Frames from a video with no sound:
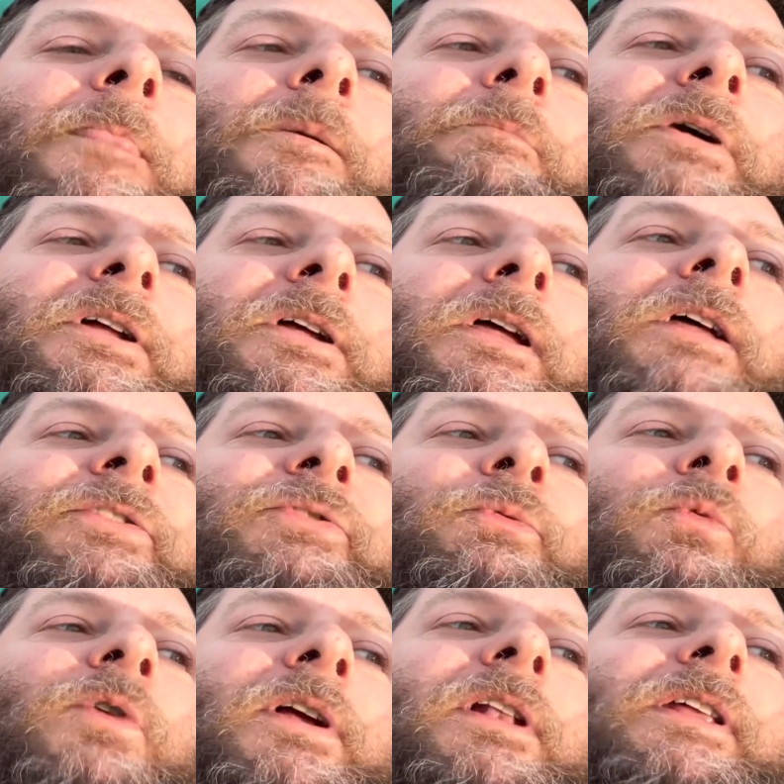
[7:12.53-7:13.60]
But it's
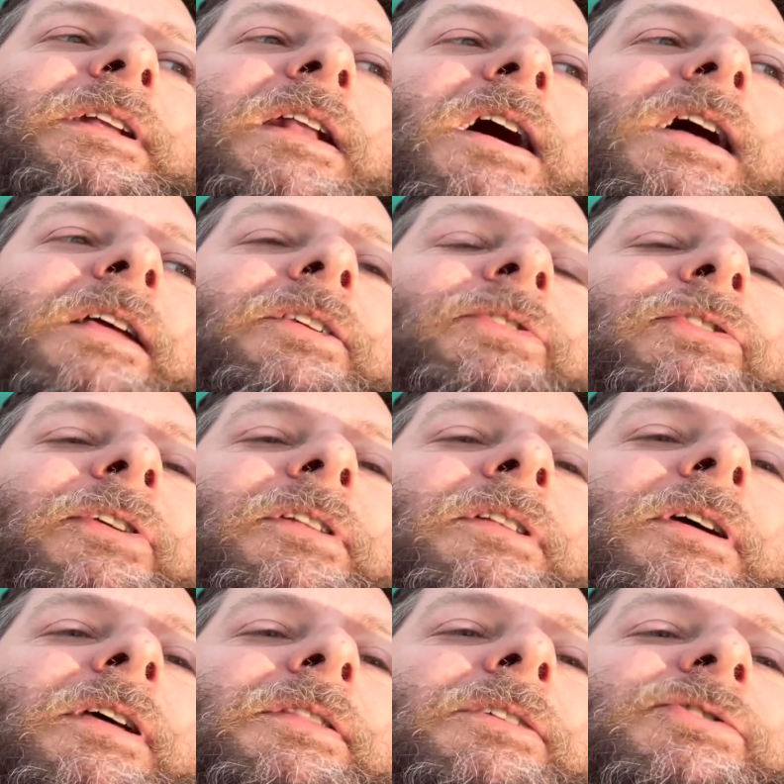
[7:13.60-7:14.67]
really nice,
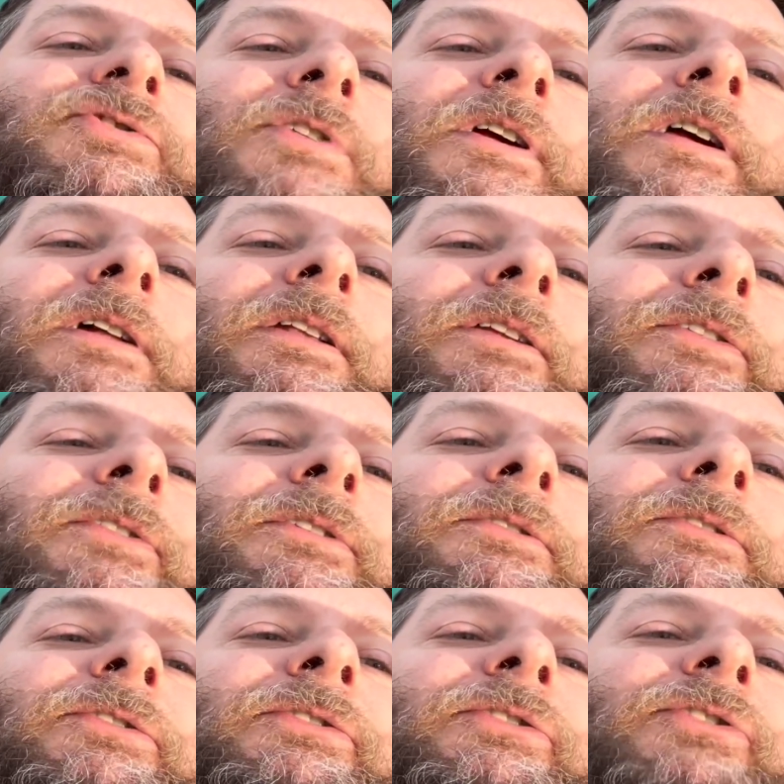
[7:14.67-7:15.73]
and the trail is
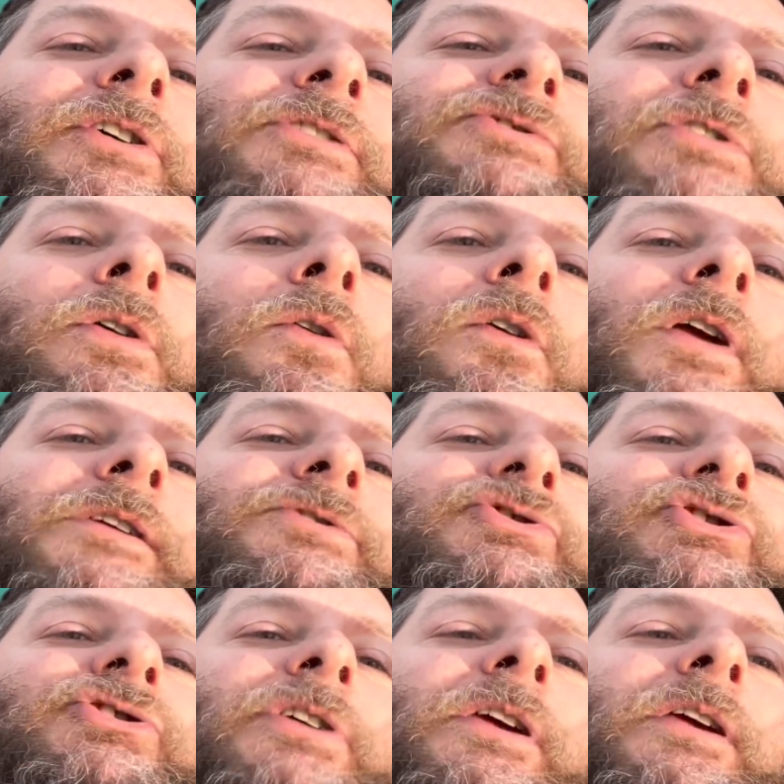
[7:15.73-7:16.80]
in such great
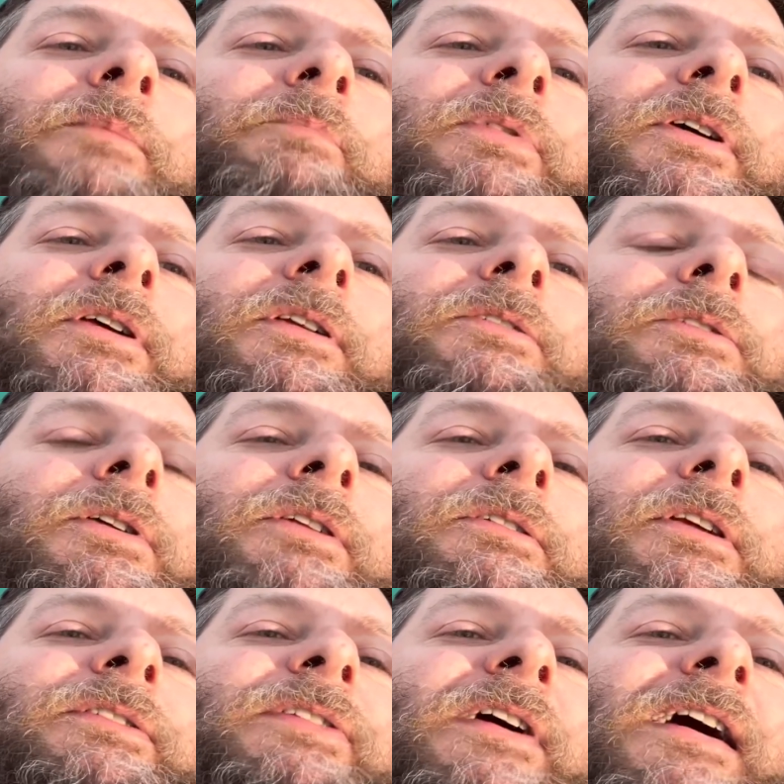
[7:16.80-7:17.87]
shape.
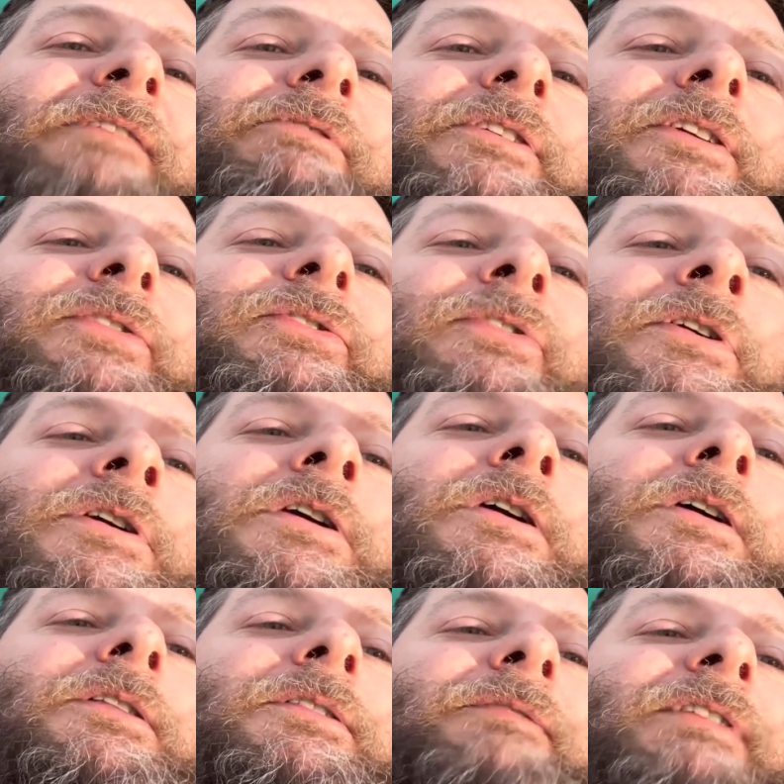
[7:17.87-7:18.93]
It's obvious
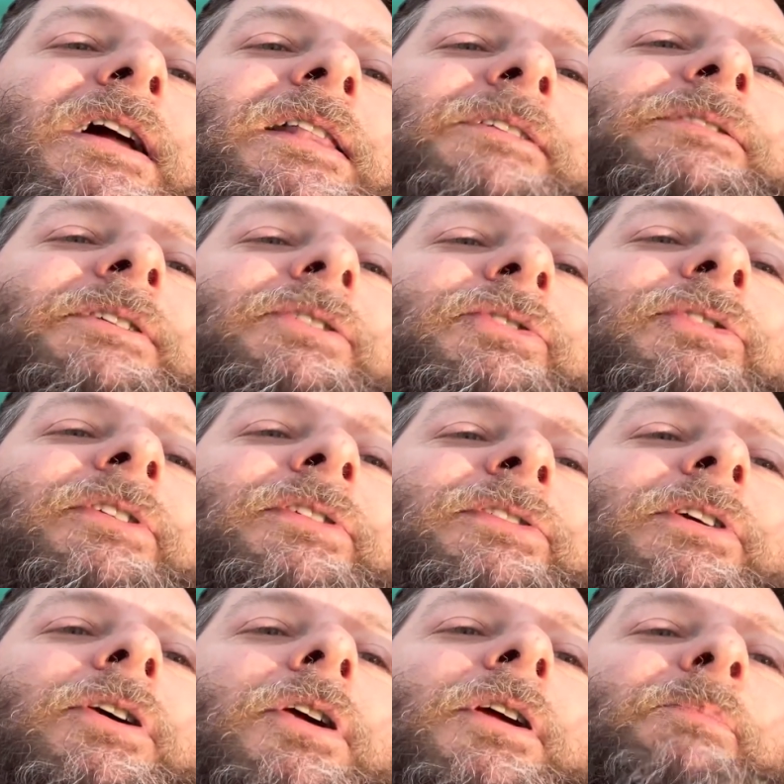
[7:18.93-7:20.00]
the volunteers in
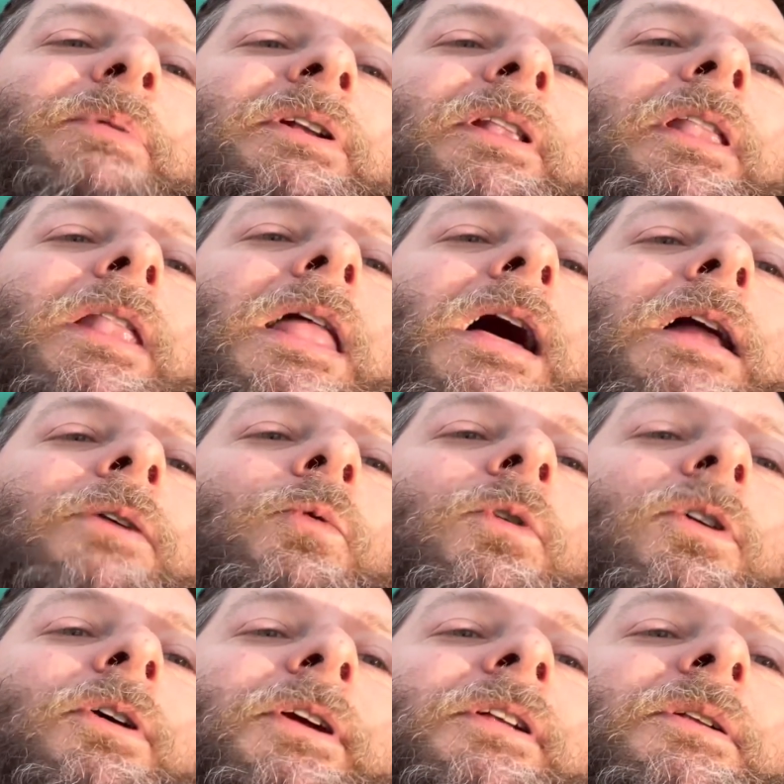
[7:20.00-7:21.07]
this area put a lot of
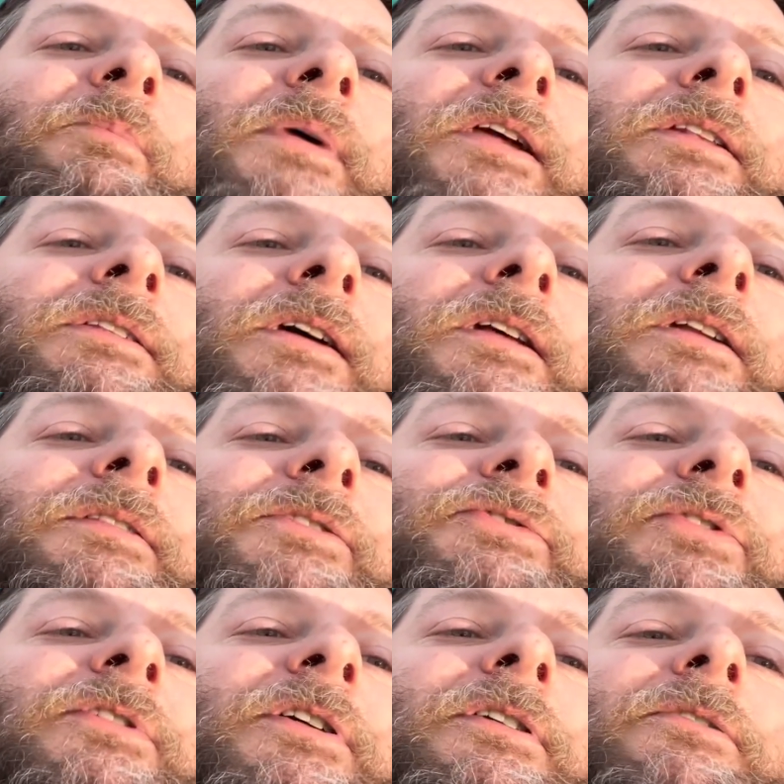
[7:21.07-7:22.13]
work into maintaining the
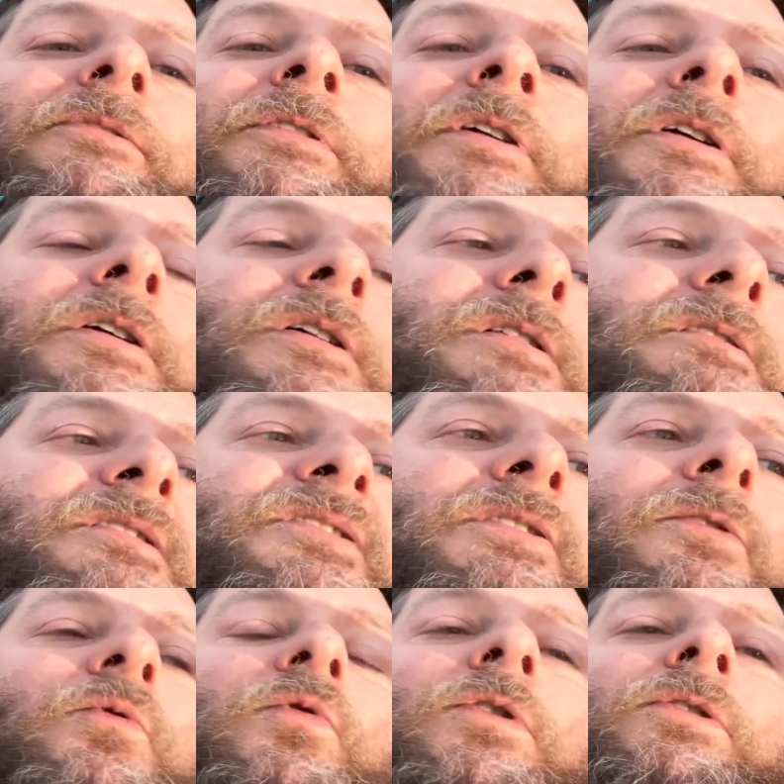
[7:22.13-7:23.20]
trail.
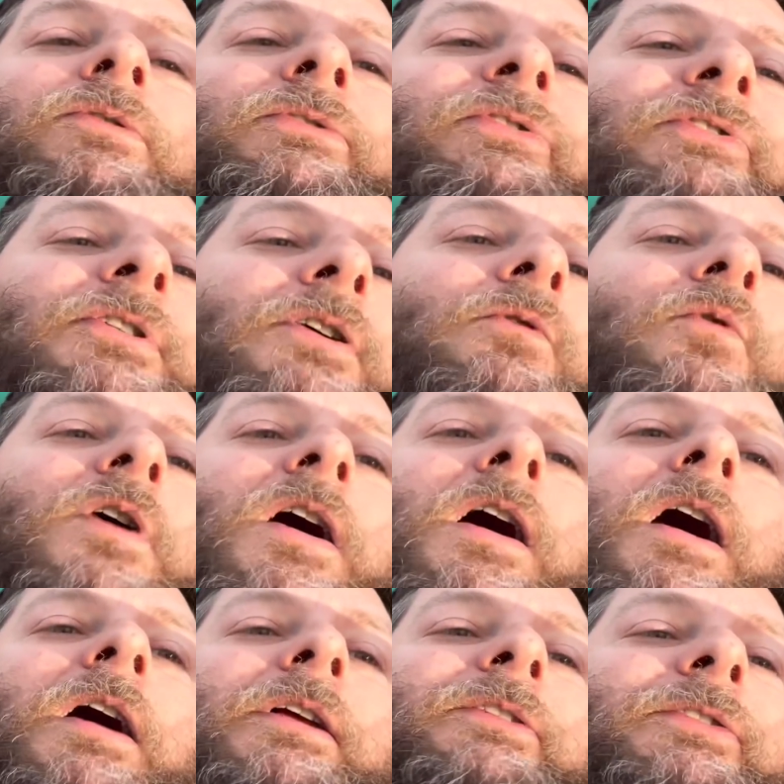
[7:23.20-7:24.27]
No roots, no
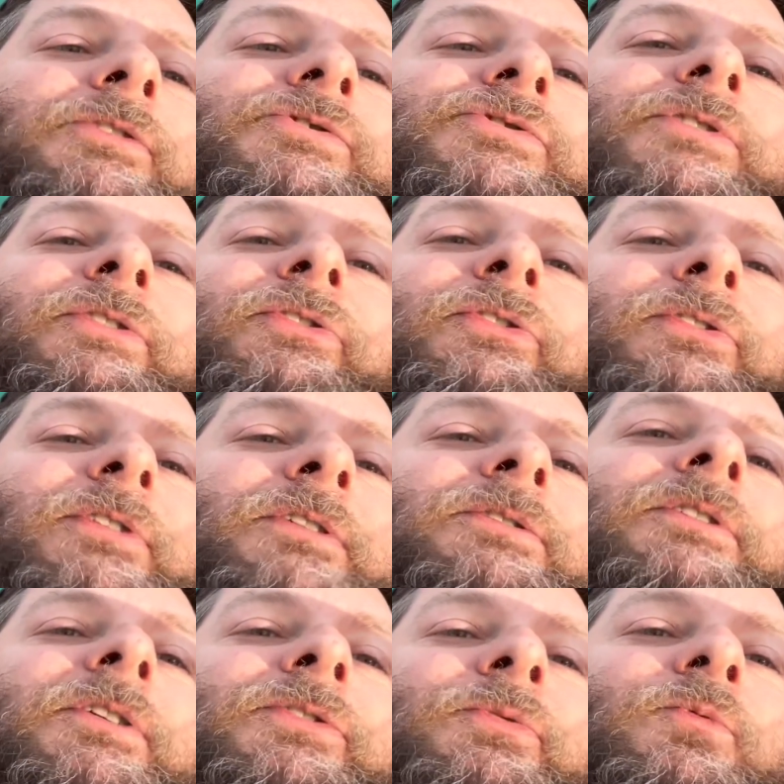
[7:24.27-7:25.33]
rocks. It's just,
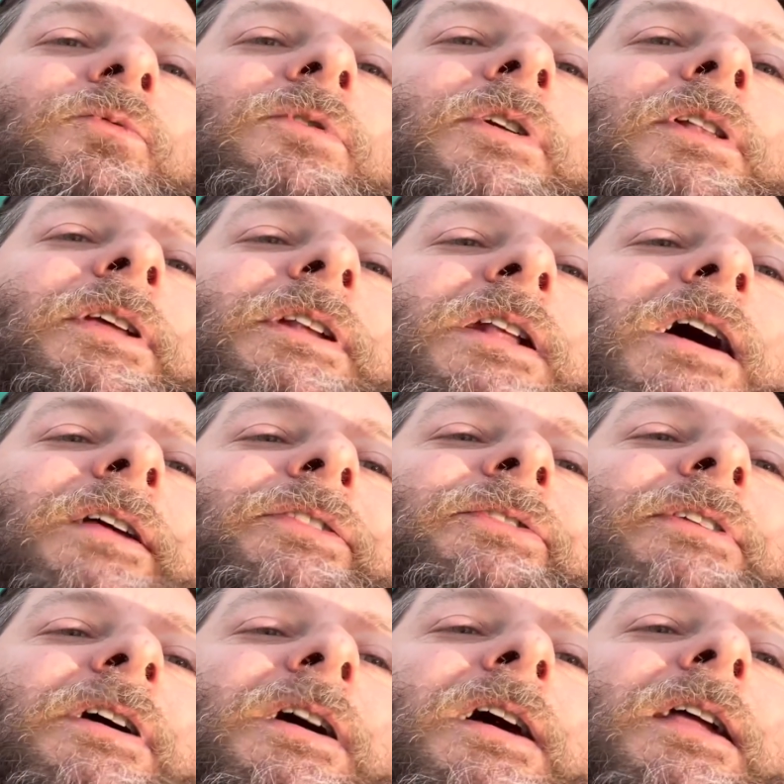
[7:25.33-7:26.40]
it's really nice
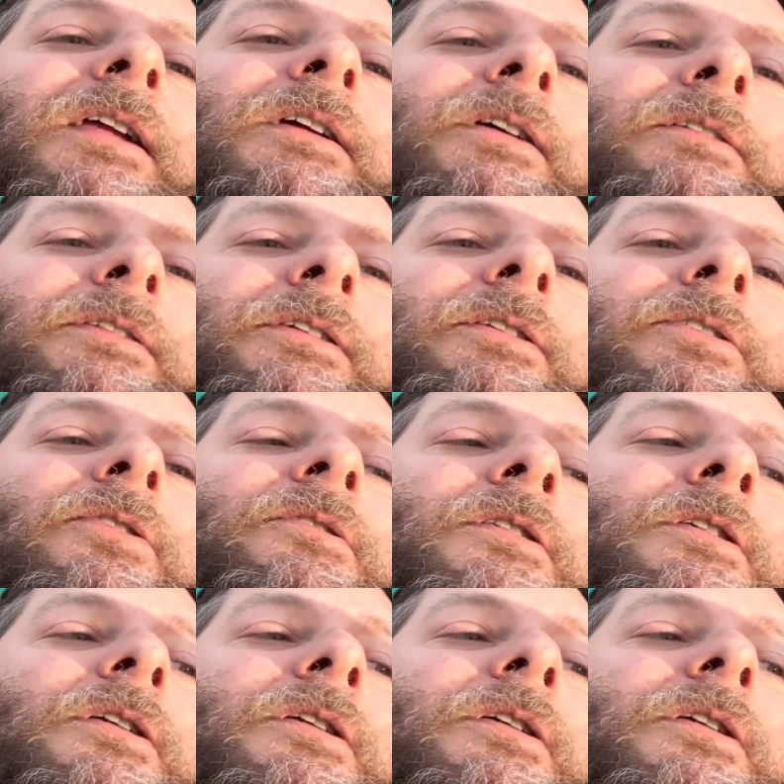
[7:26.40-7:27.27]
to hike here.